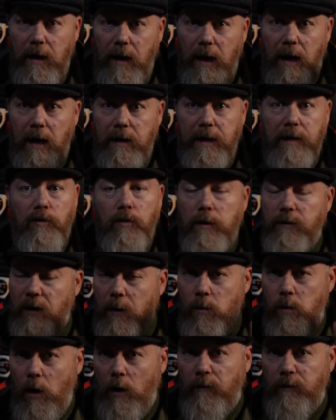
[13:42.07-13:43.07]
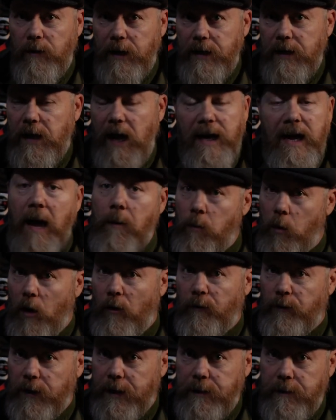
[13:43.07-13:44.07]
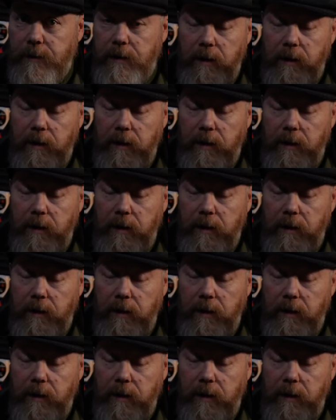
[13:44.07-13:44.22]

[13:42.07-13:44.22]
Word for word: and I don't know if I'm waffling. I am waffling.